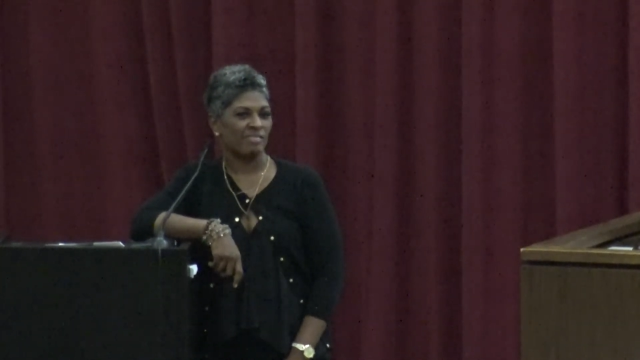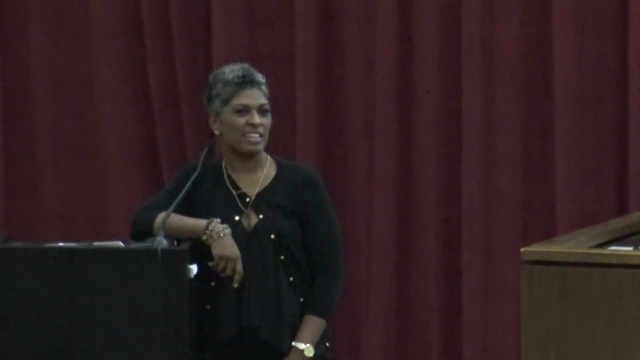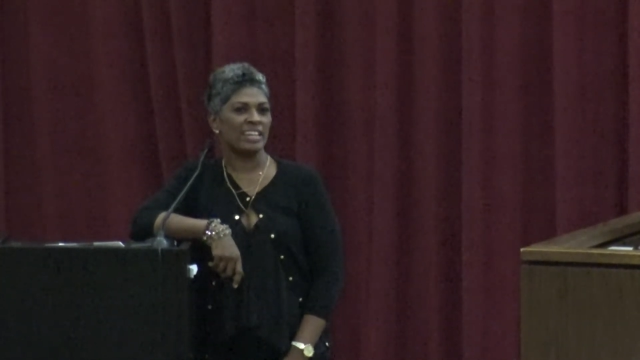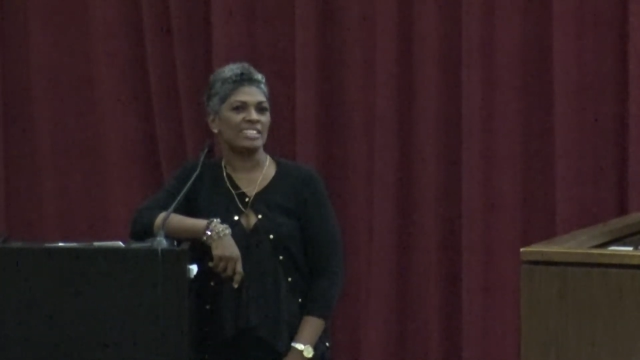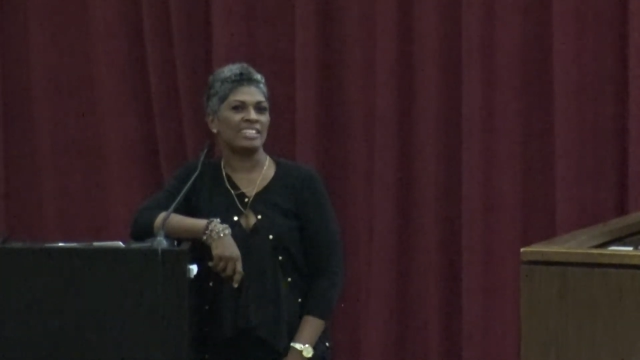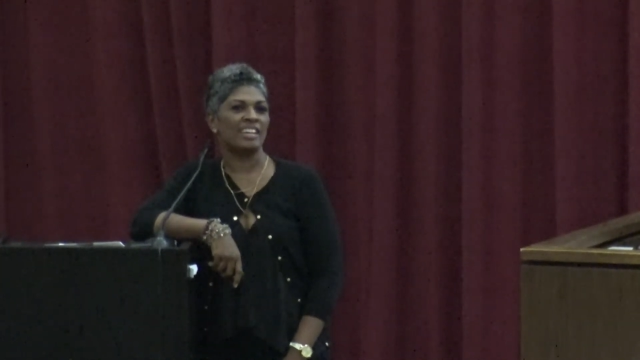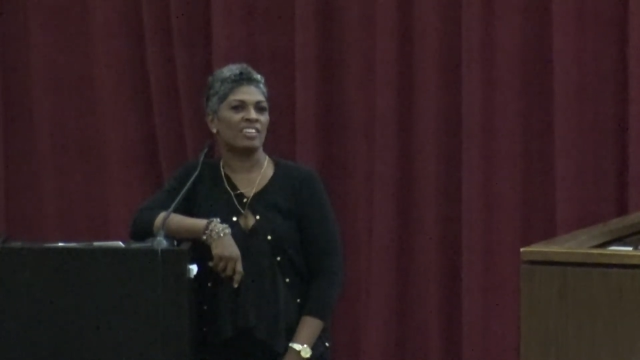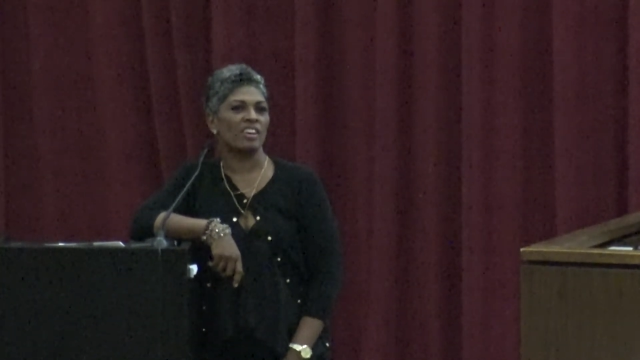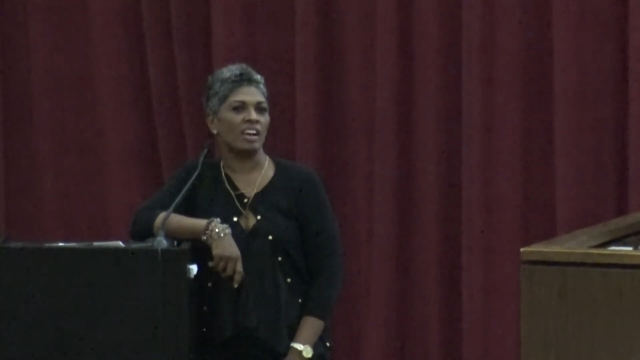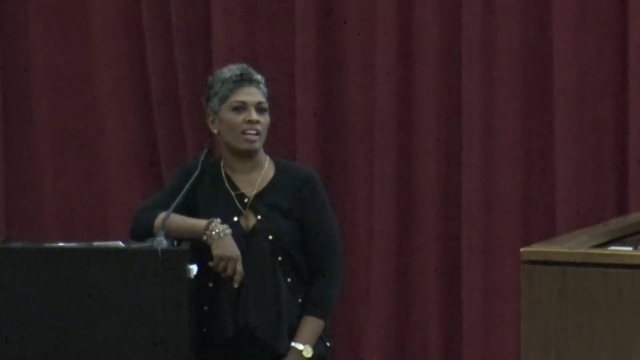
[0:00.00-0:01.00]
Because
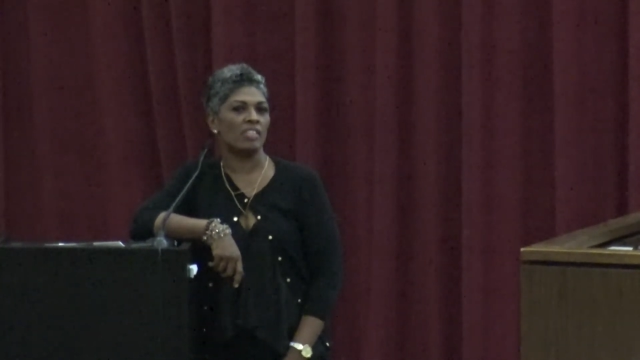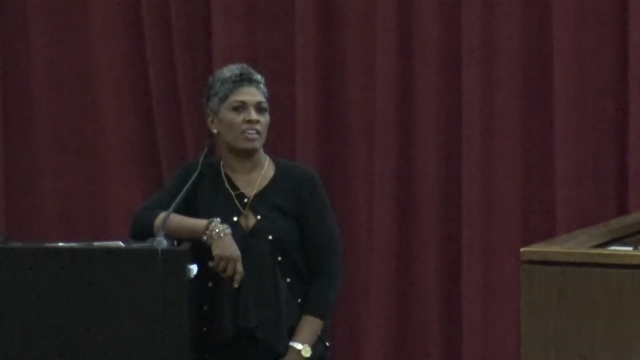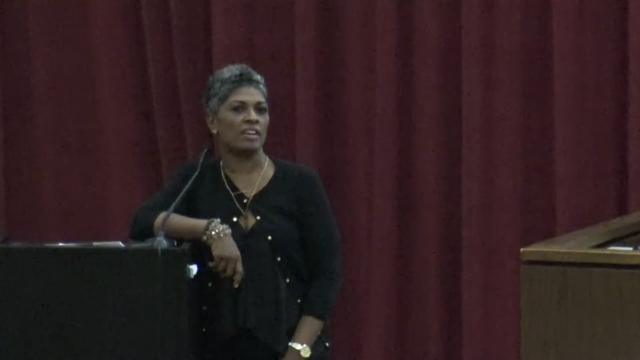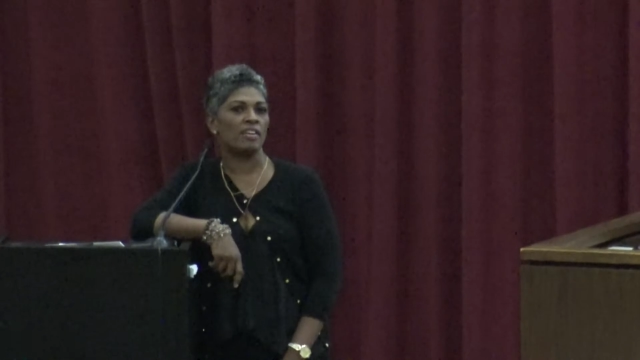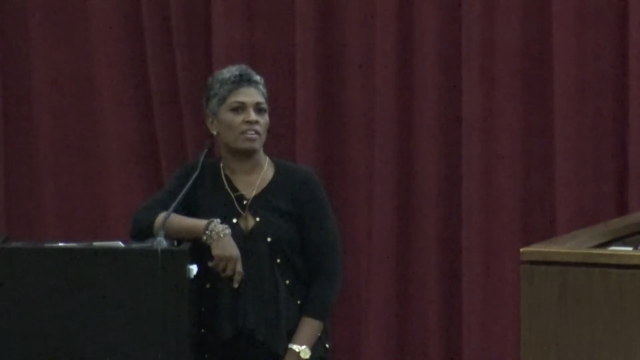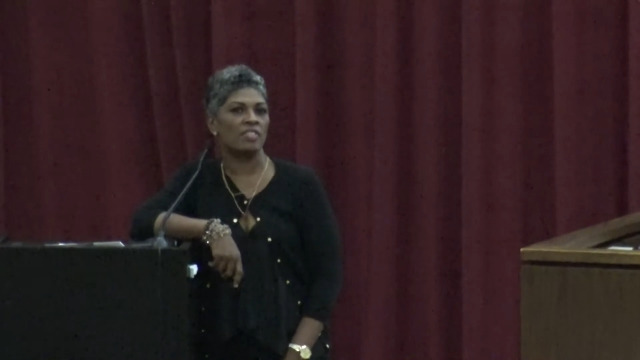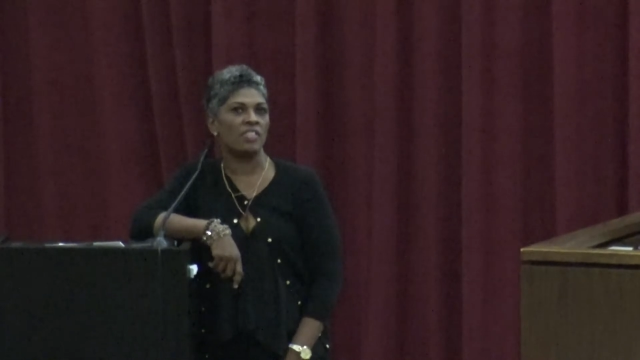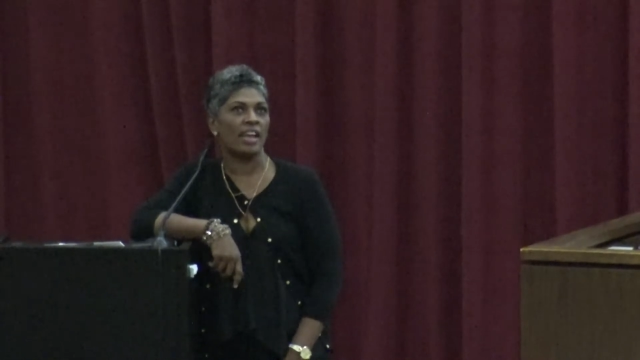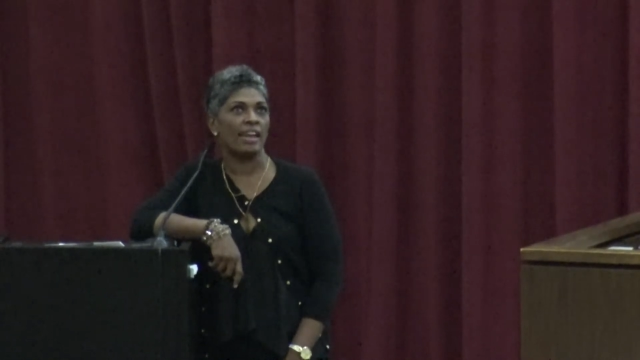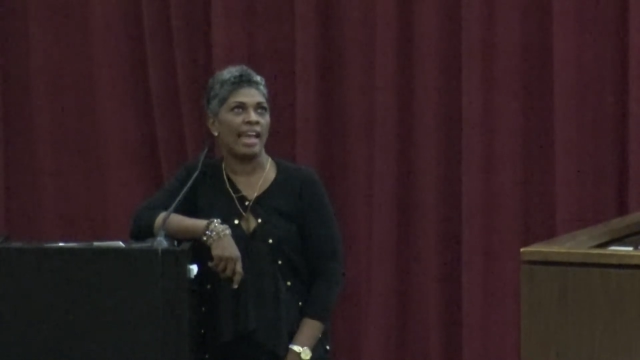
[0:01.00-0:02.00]

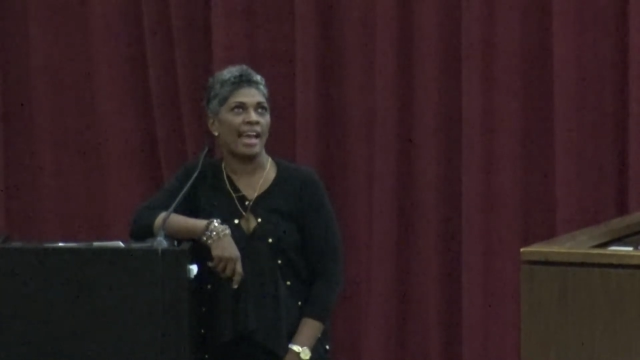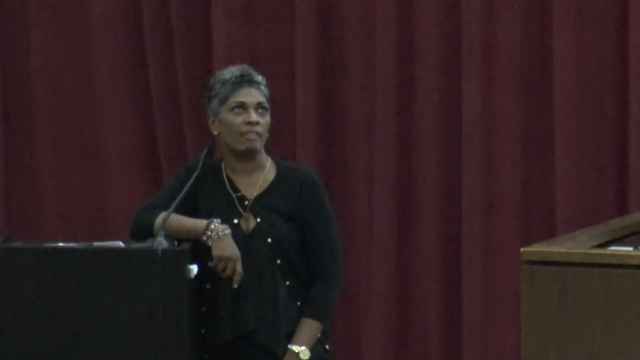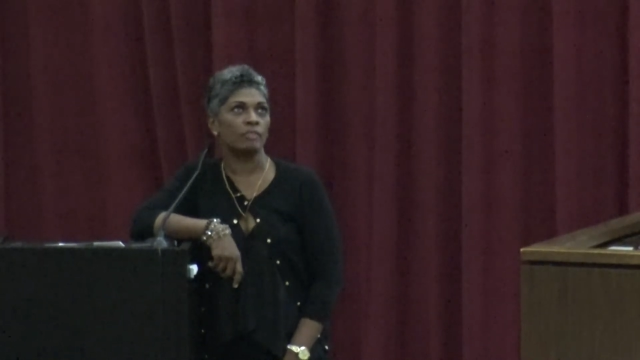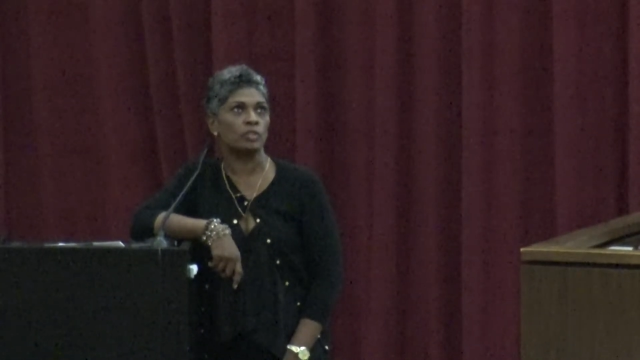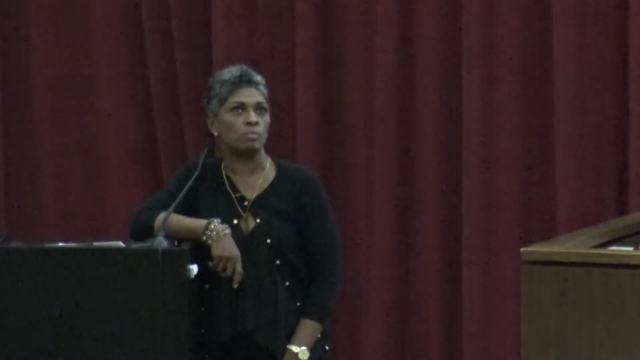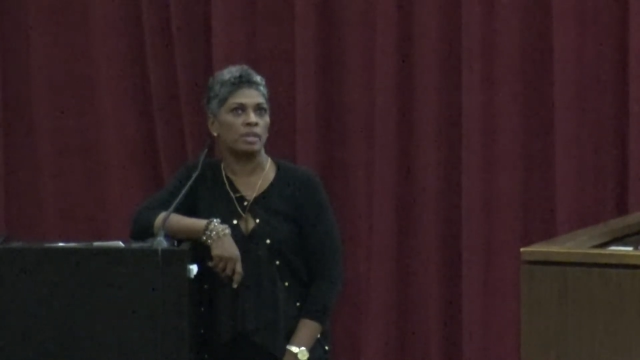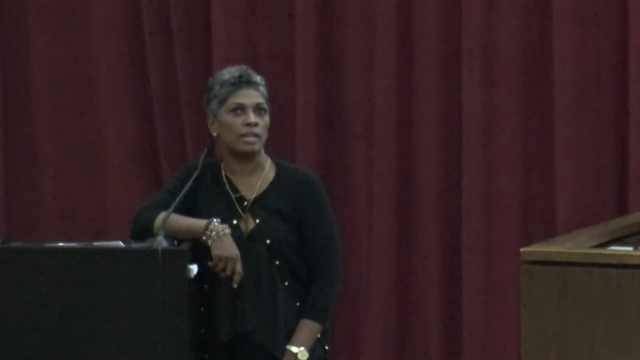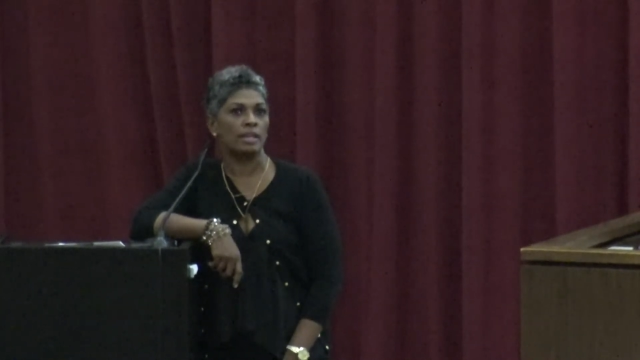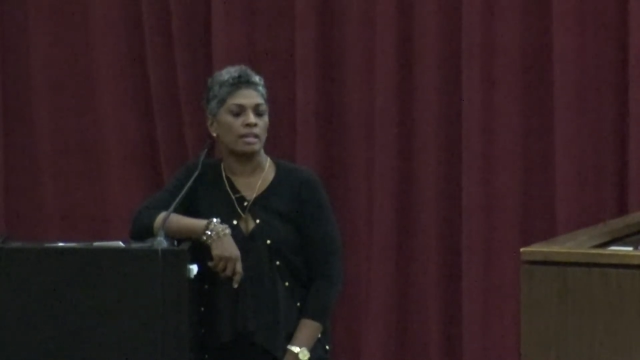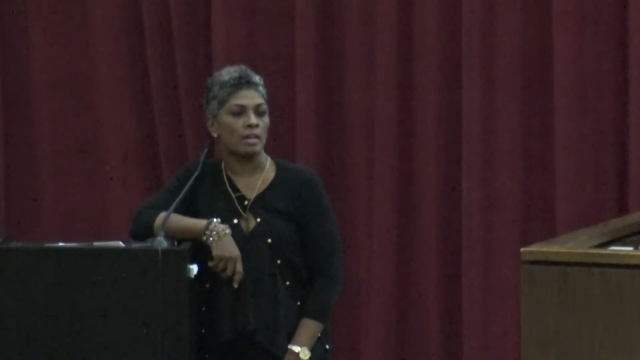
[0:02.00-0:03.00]
they have to
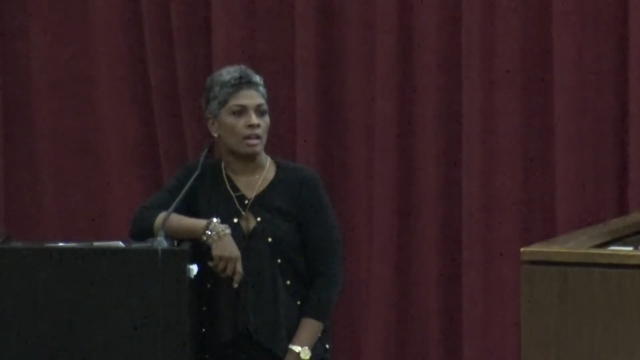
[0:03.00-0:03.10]
be,